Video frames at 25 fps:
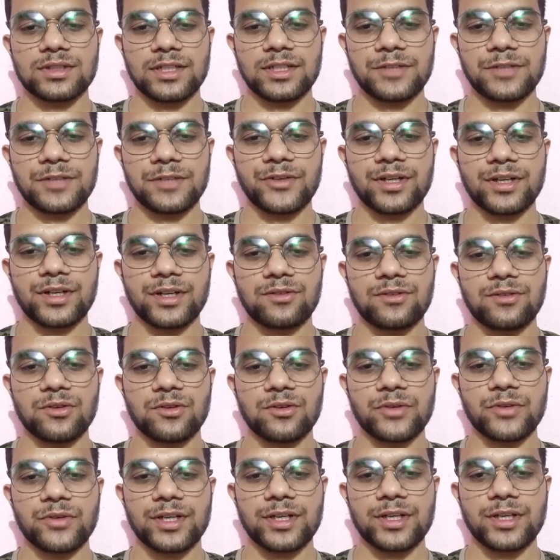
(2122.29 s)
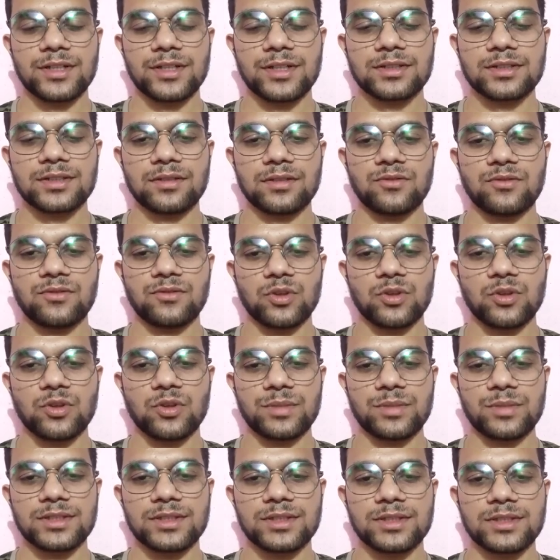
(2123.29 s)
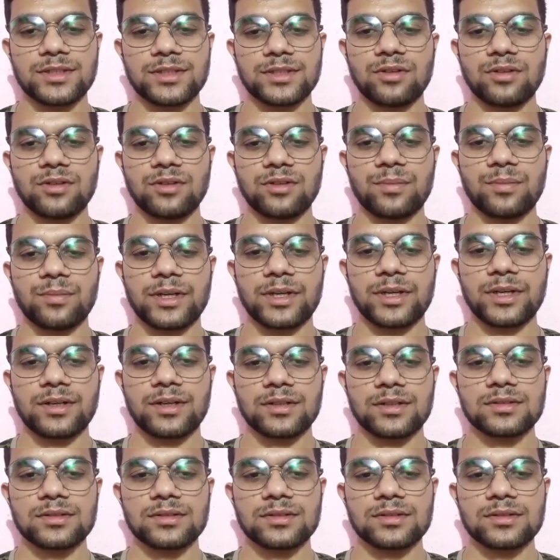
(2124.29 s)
complies to their regulations.